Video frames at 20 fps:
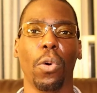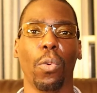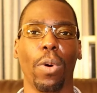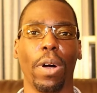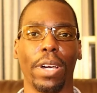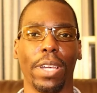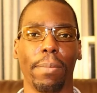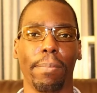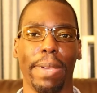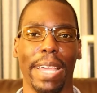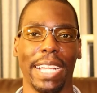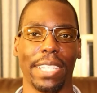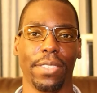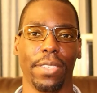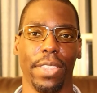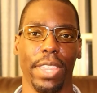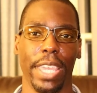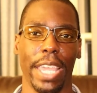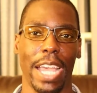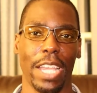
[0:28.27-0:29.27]
Welcome back
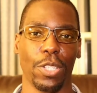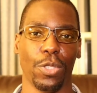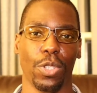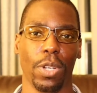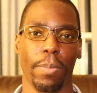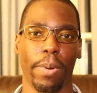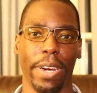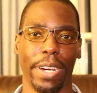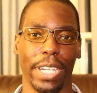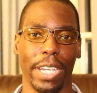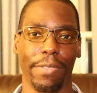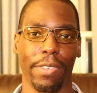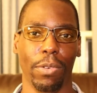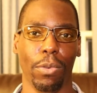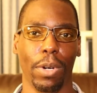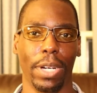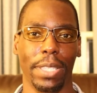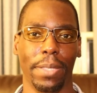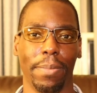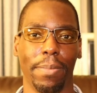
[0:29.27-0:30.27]
to the Astro Park,
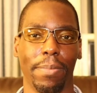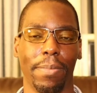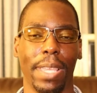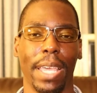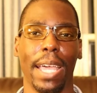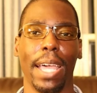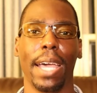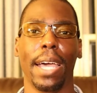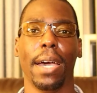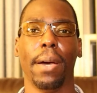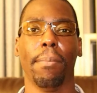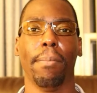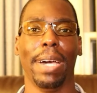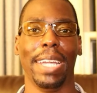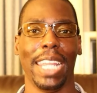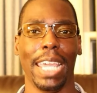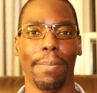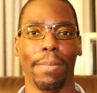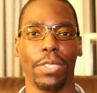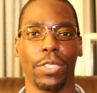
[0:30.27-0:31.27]
everyone.
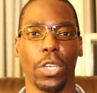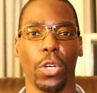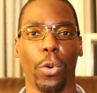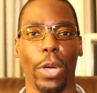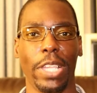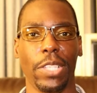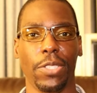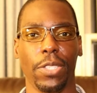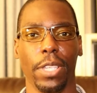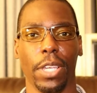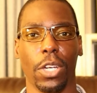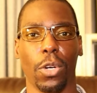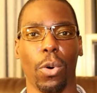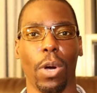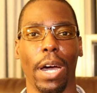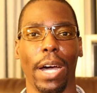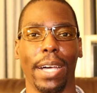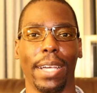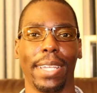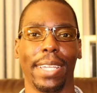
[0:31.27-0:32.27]
My name is Kwesi
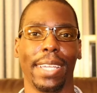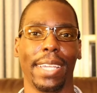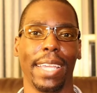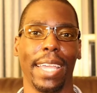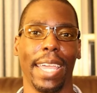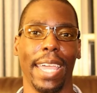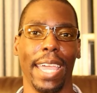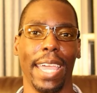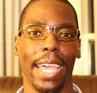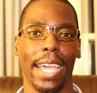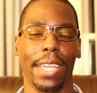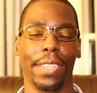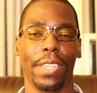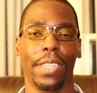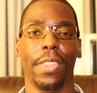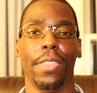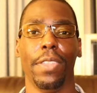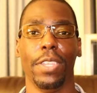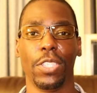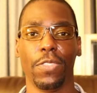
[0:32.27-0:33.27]
Akwa, and
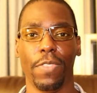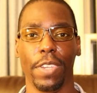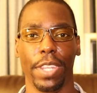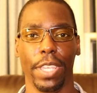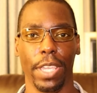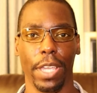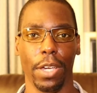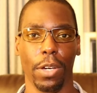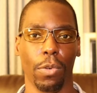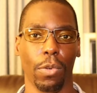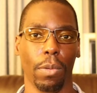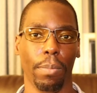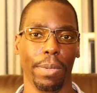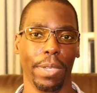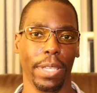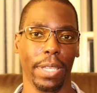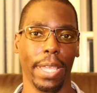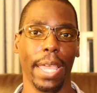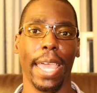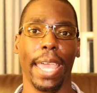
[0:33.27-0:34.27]
this video will
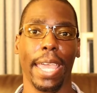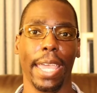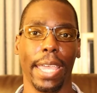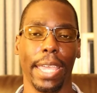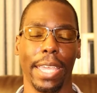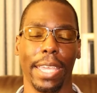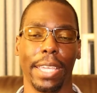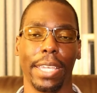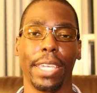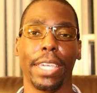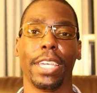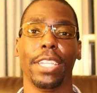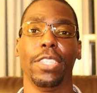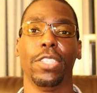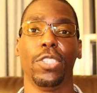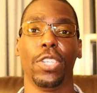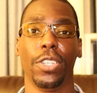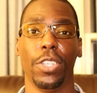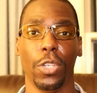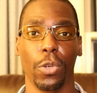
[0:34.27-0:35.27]
be a
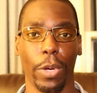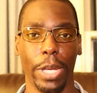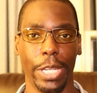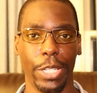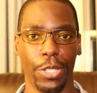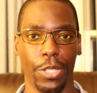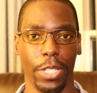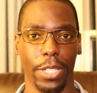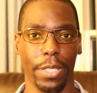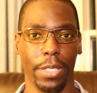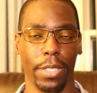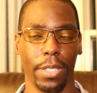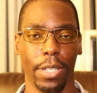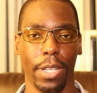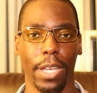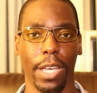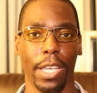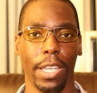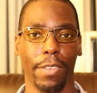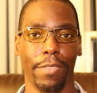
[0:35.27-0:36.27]
continuation
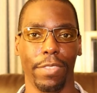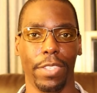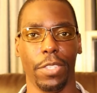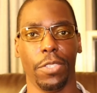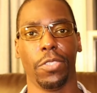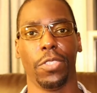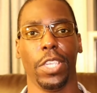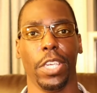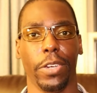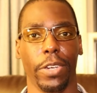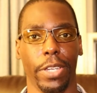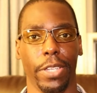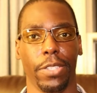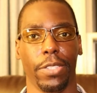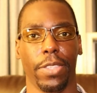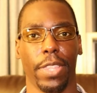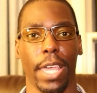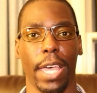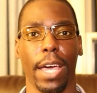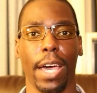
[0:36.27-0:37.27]
of the series
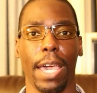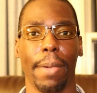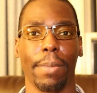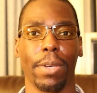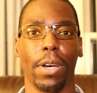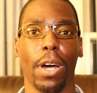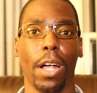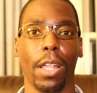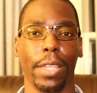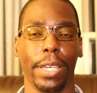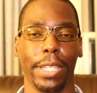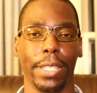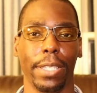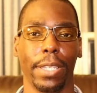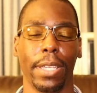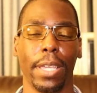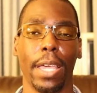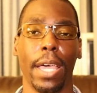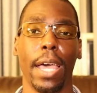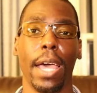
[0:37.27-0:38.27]
that I'm calling
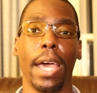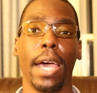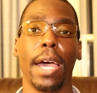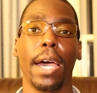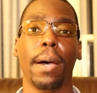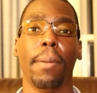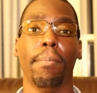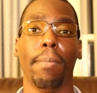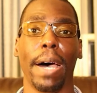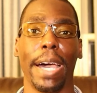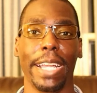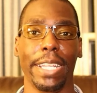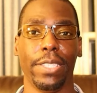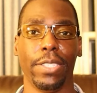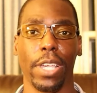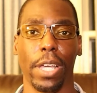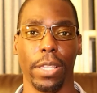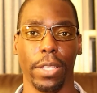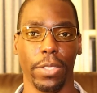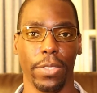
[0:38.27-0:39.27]
My
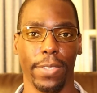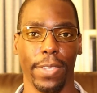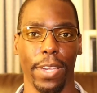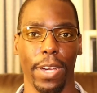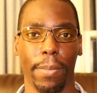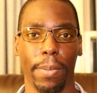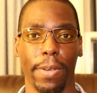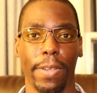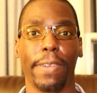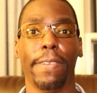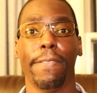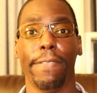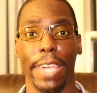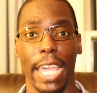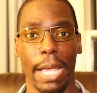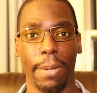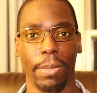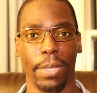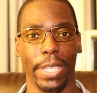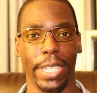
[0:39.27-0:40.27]
Telescope
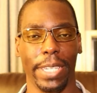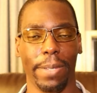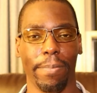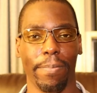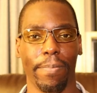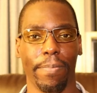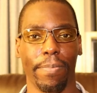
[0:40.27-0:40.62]
Family,